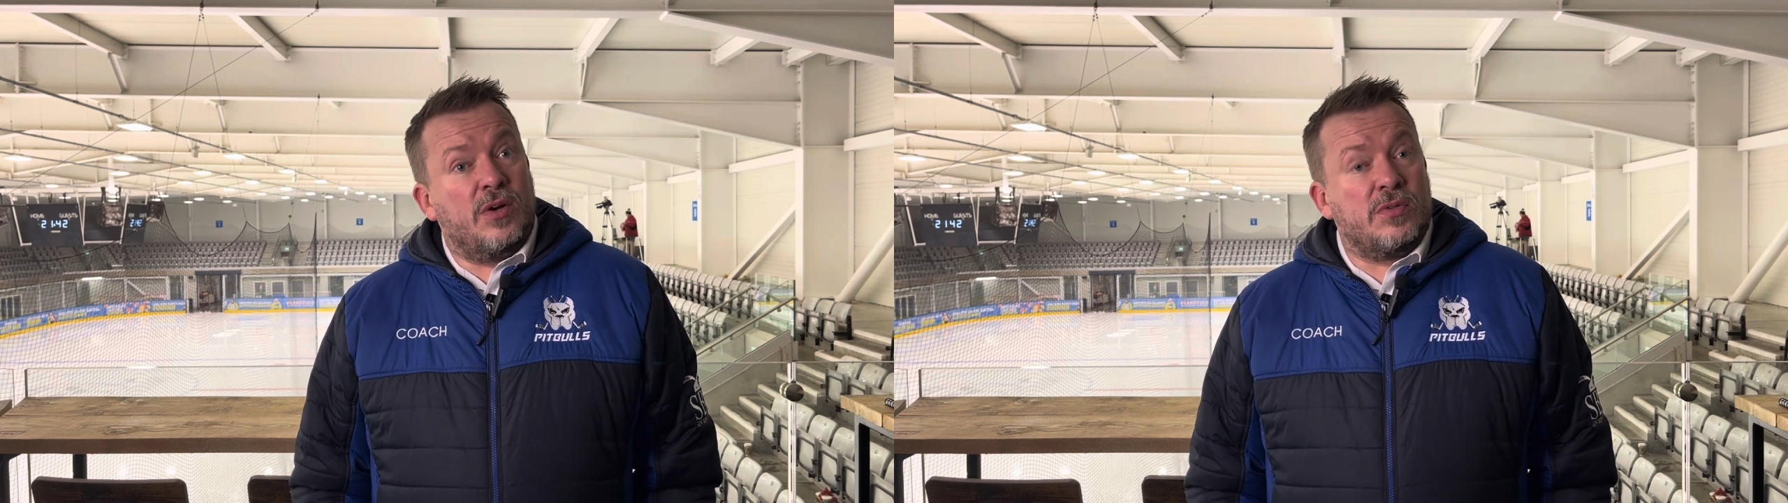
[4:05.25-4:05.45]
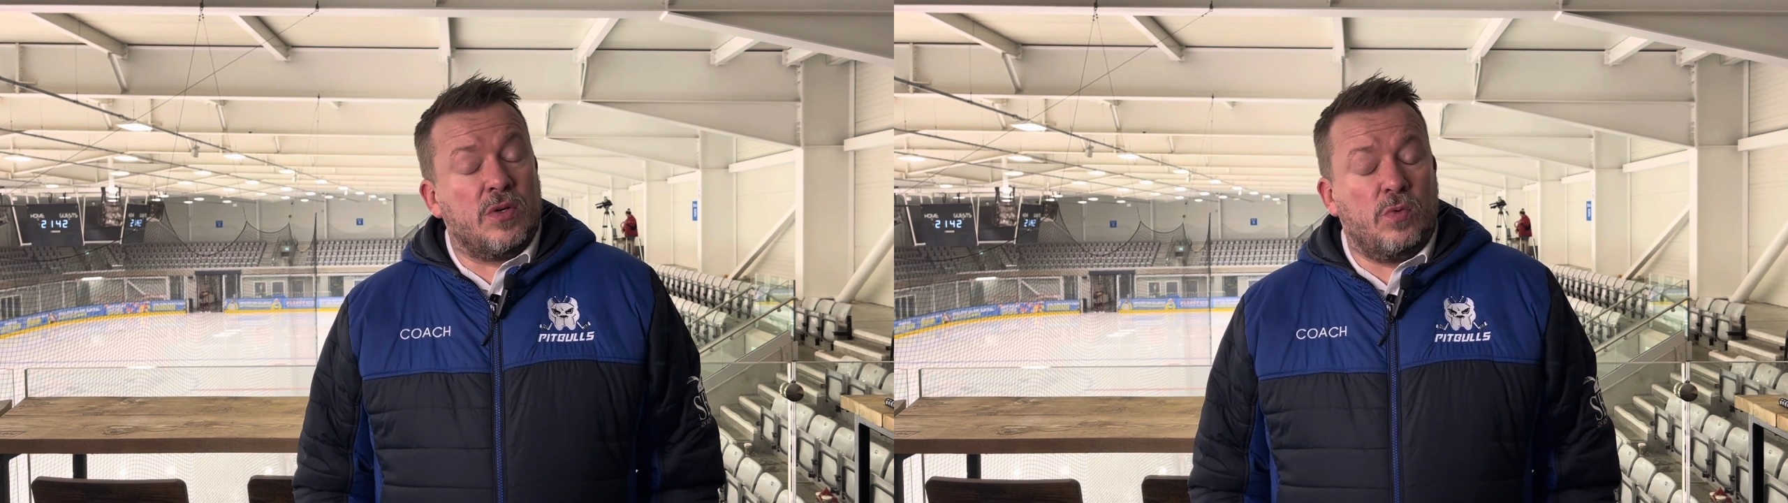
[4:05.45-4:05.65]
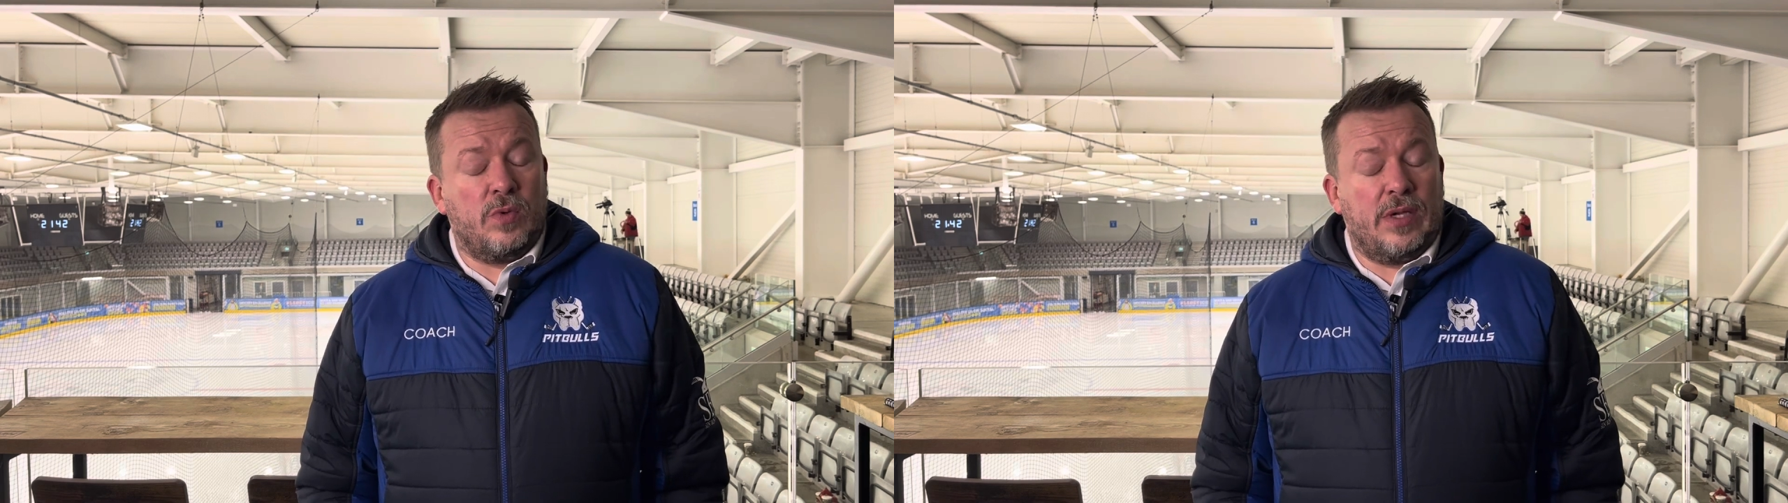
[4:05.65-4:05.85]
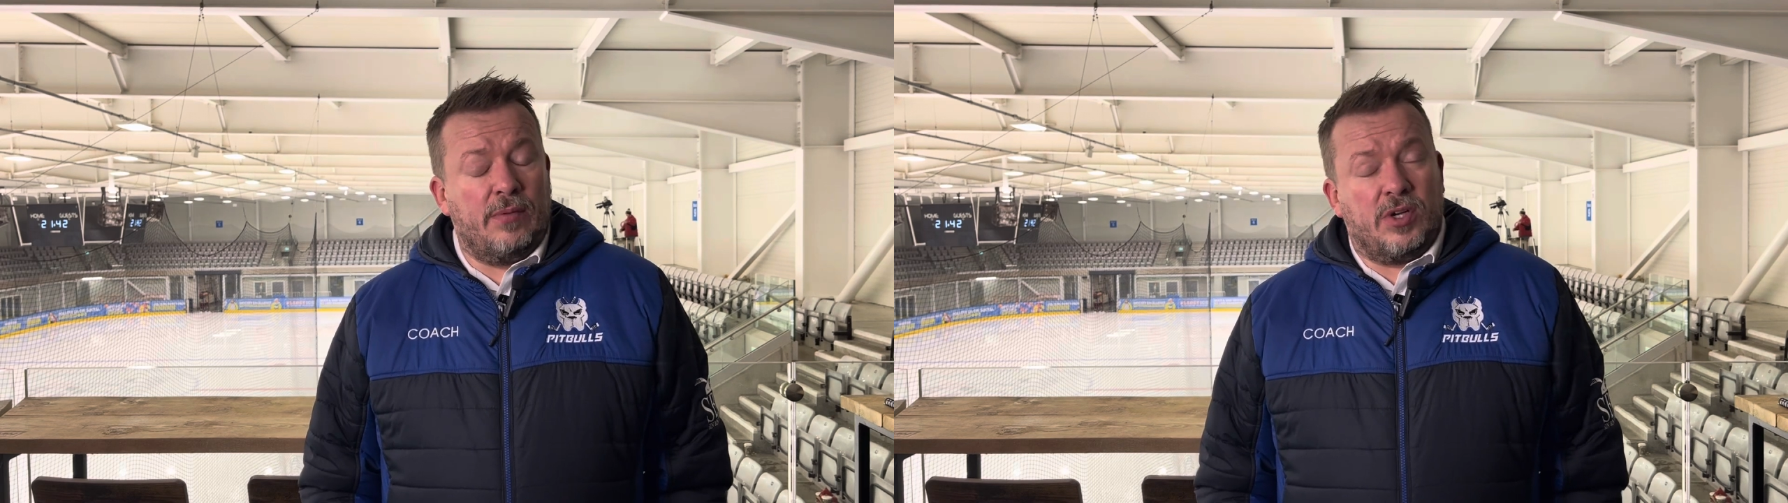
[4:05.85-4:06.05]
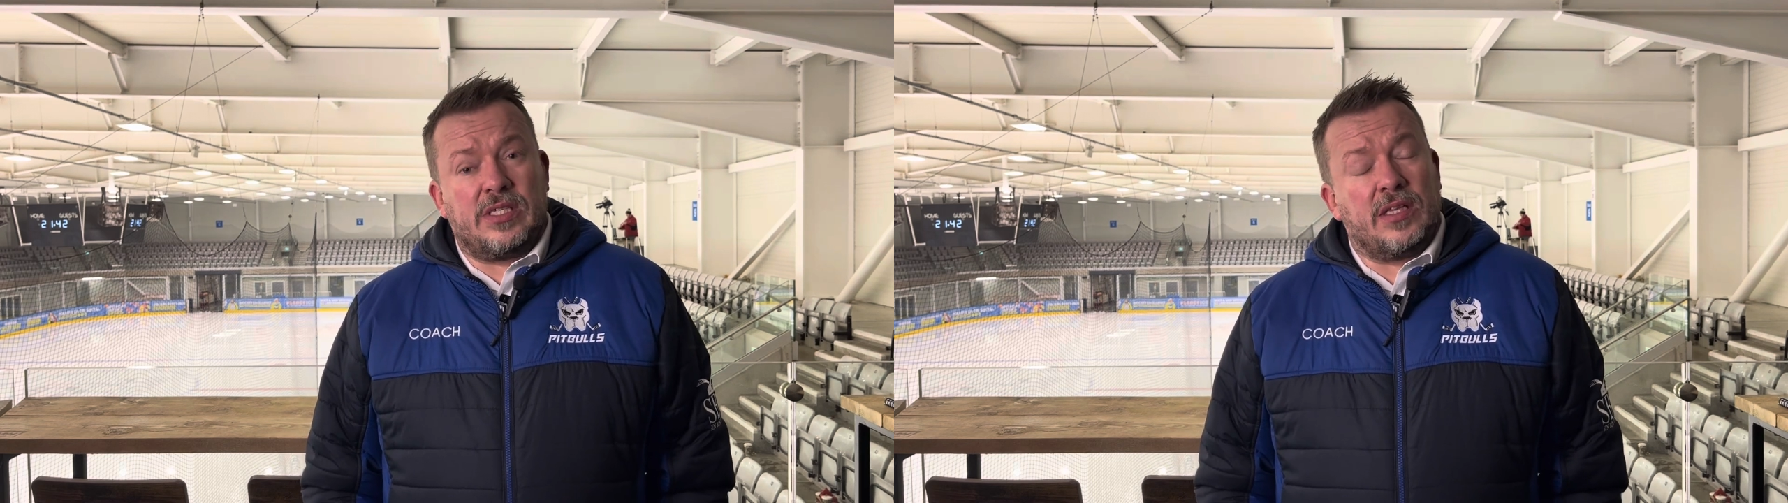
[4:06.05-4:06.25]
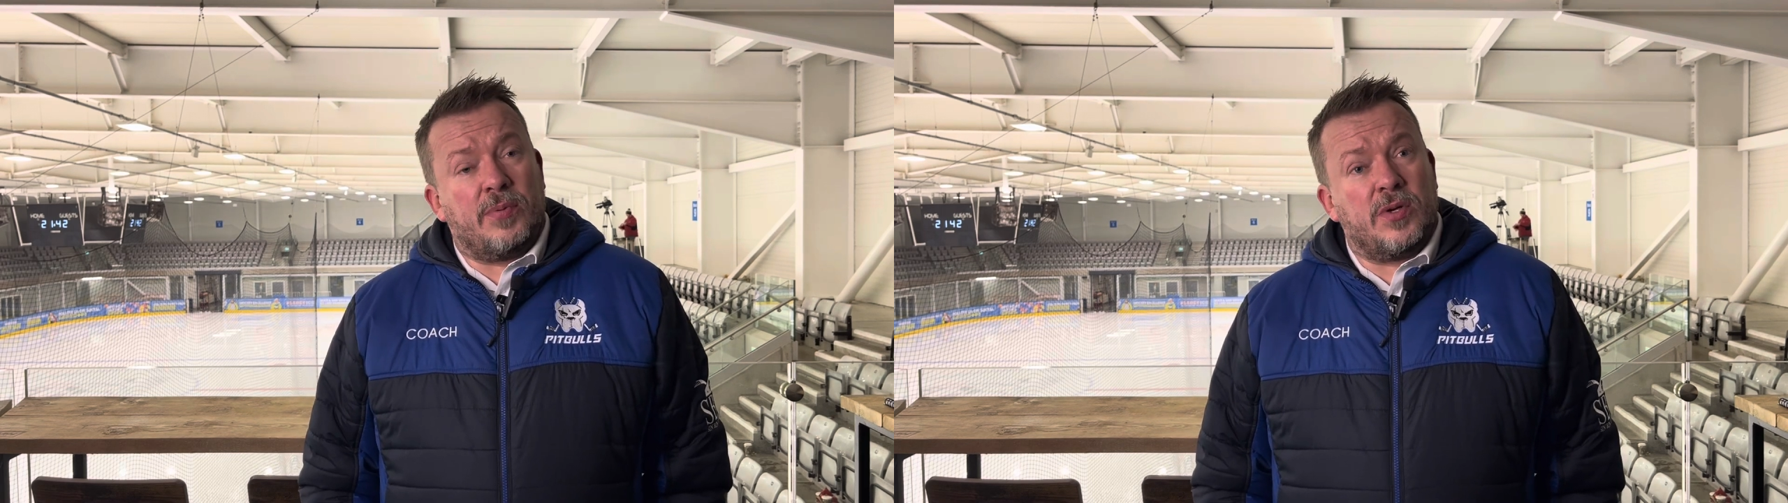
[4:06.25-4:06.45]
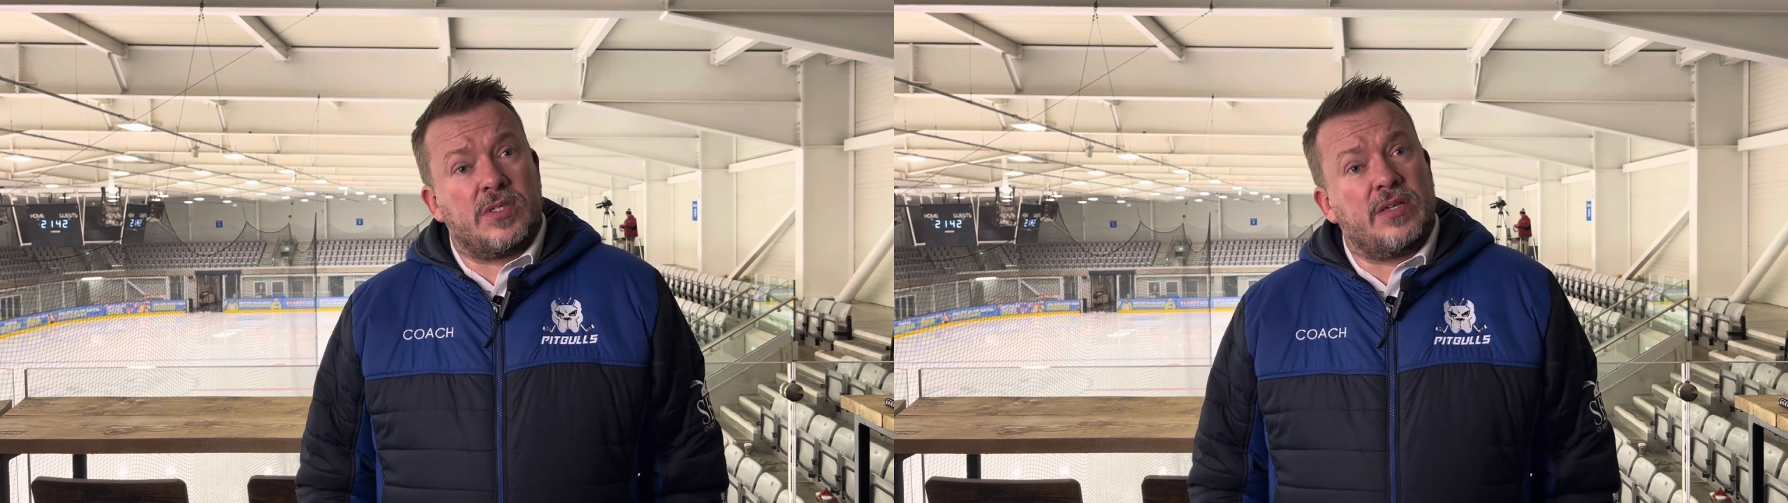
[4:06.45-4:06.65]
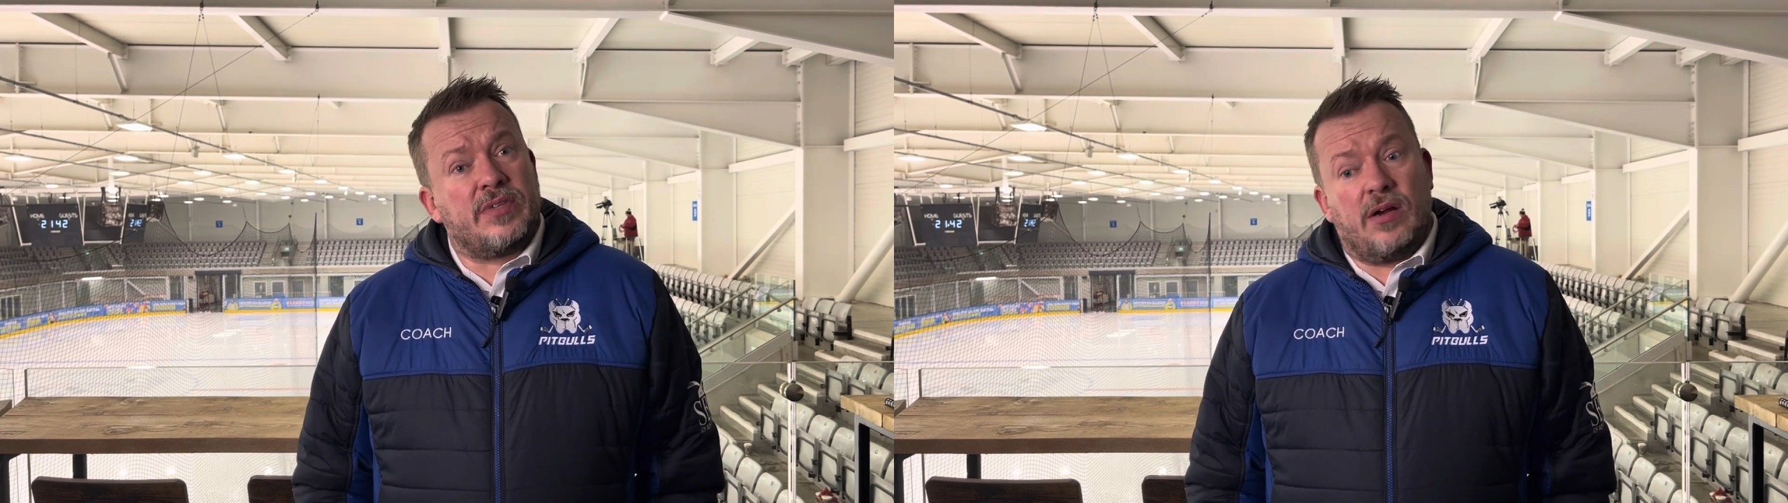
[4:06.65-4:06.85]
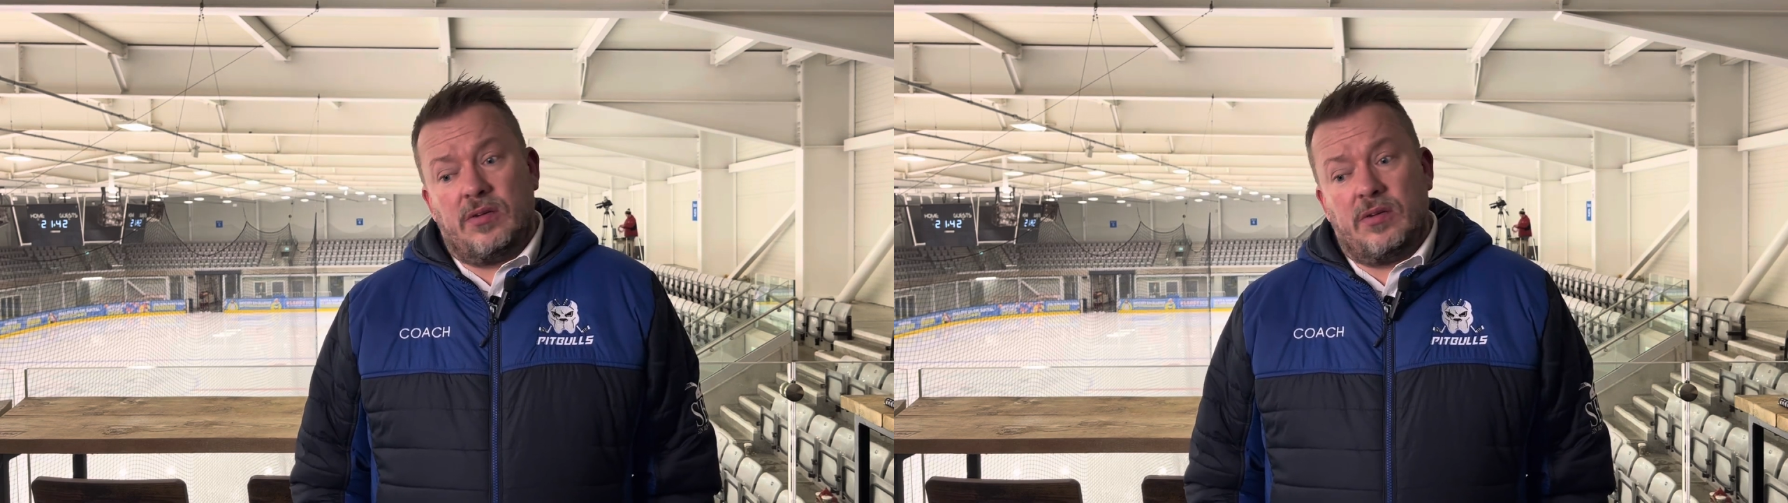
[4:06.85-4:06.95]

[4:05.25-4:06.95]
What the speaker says: So we got to take the positives out